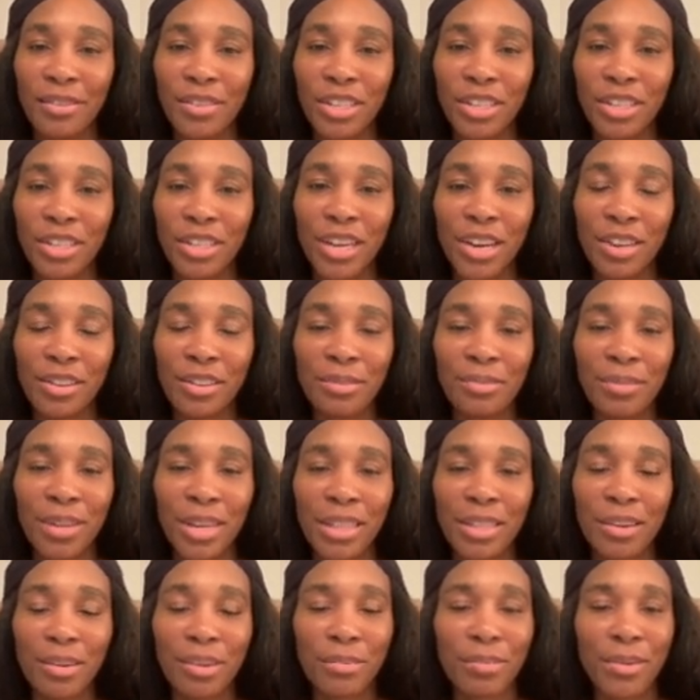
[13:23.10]
Just tell them
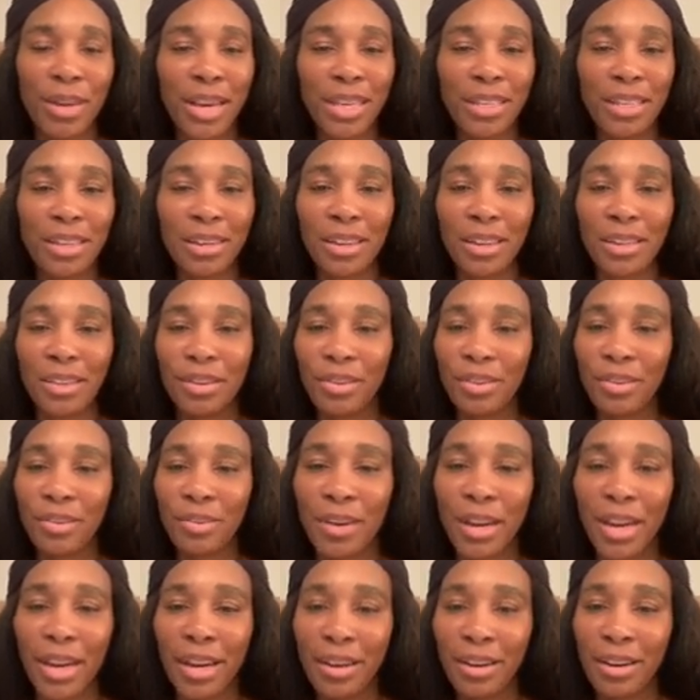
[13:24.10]
that they're amazing, that they're
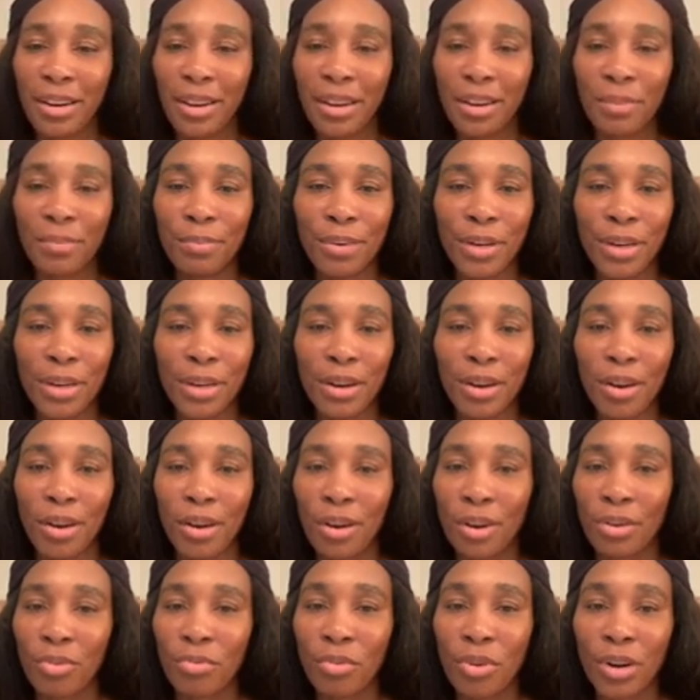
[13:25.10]
great, and put
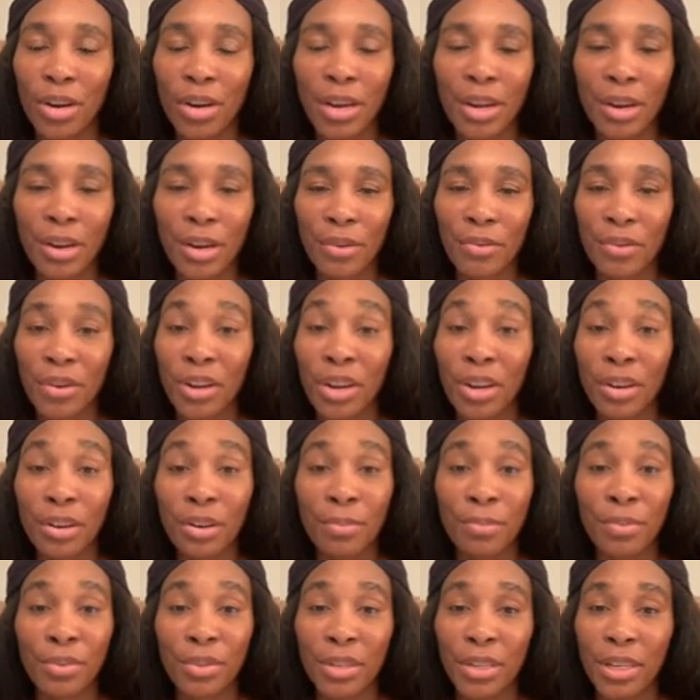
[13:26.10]
hard work and give
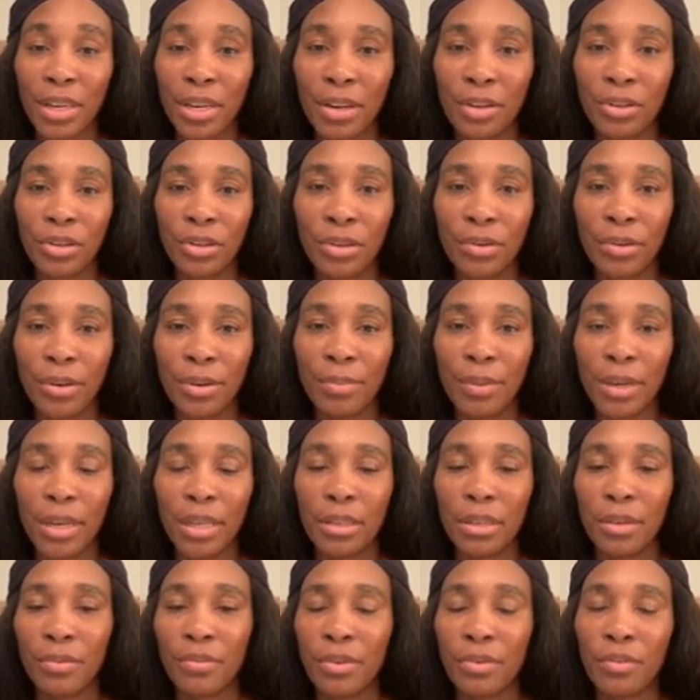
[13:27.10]
100% into it,
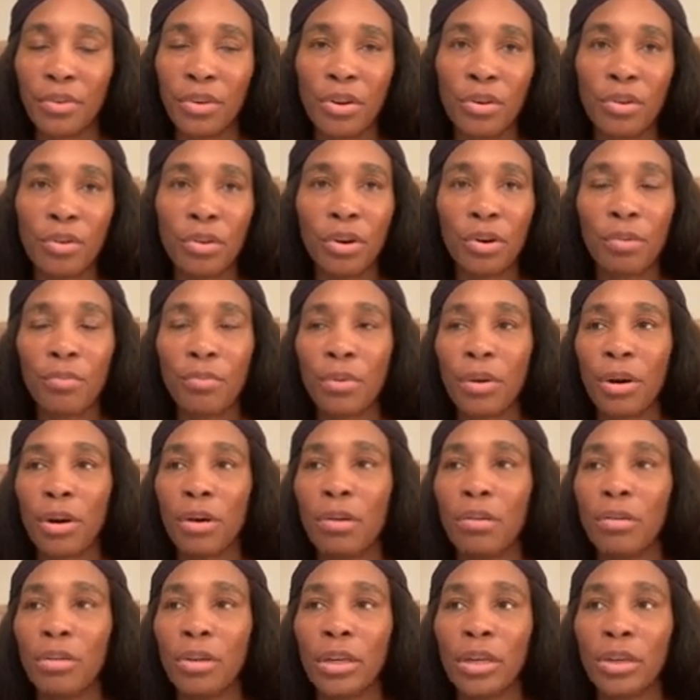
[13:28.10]
because even if you don't go
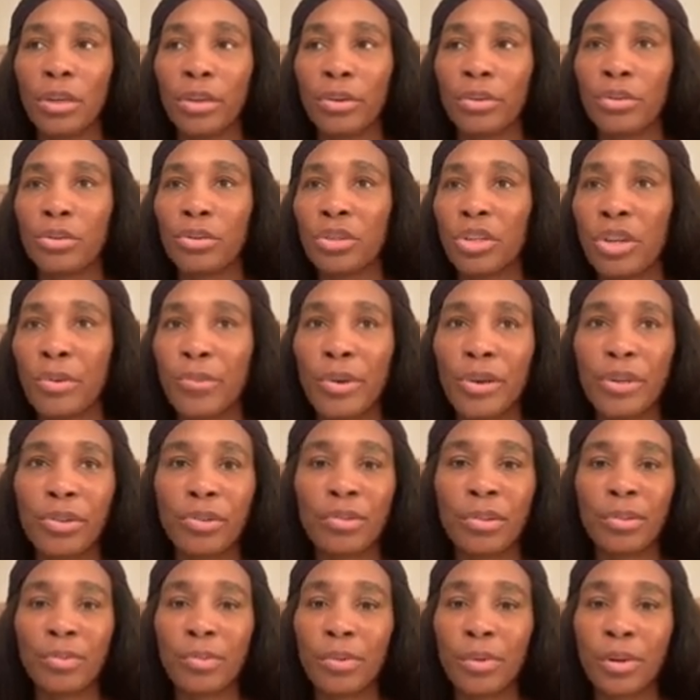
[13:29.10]
pro, you can learn so much
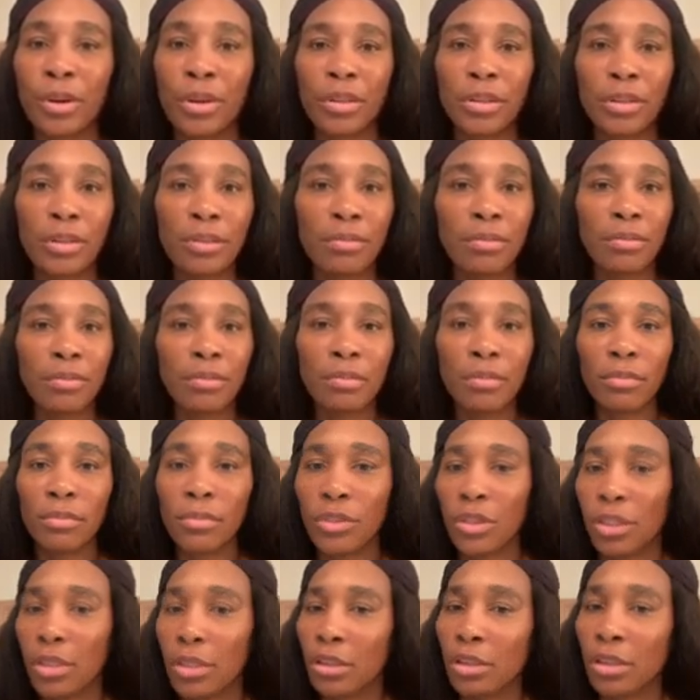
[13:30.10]
from sports.
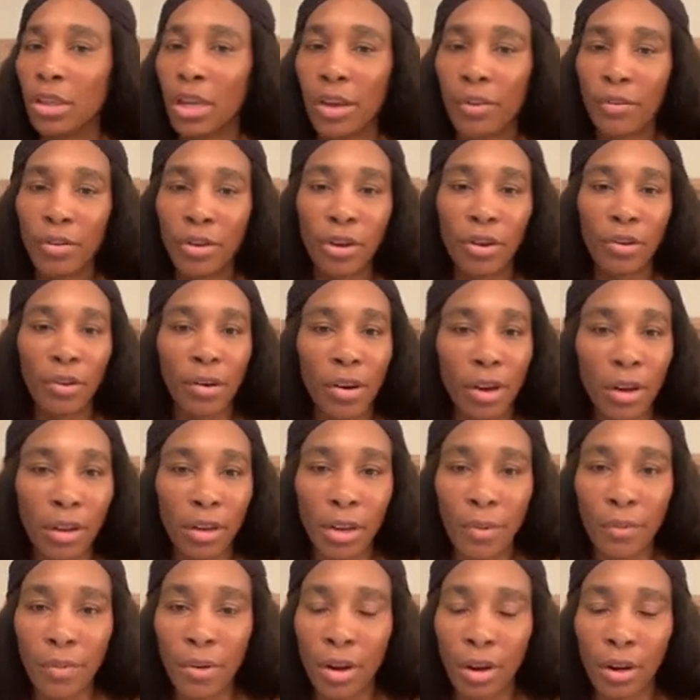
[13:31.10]
Just give it your all.
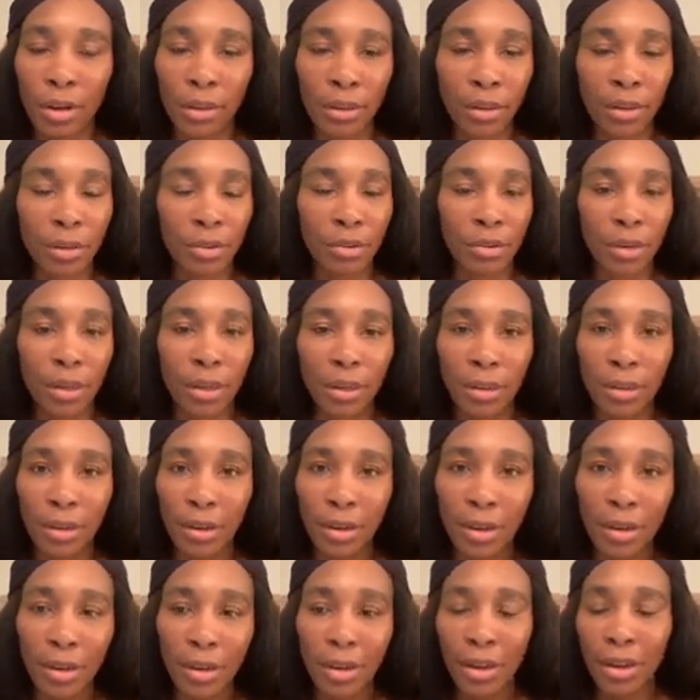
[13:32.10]
Leave it all on the court.
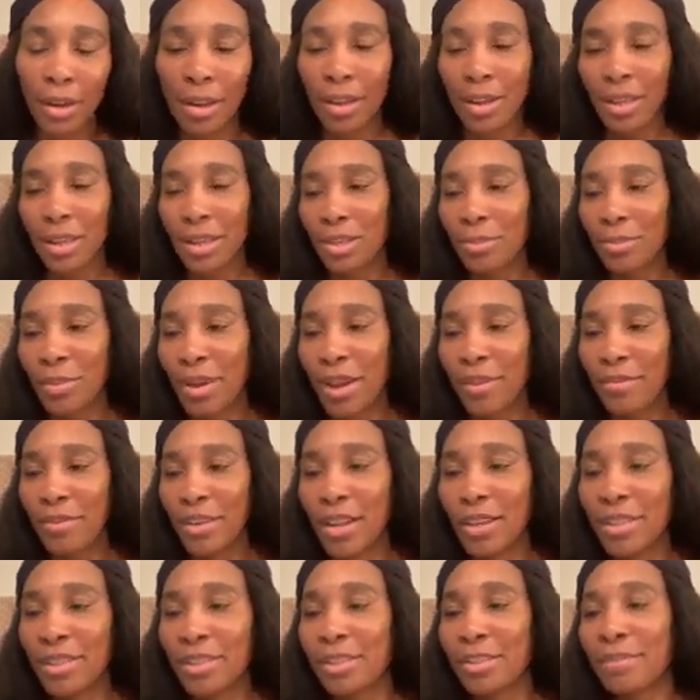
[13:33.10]
That's my
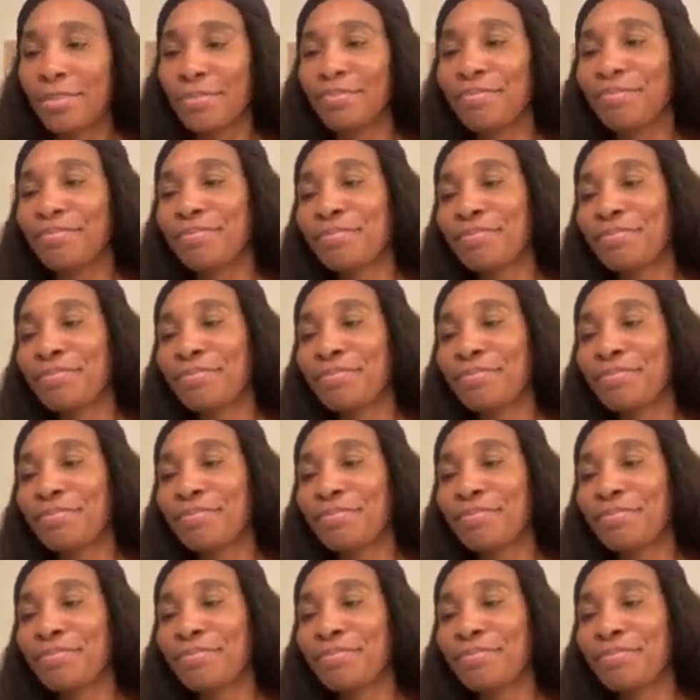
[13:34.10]
advice.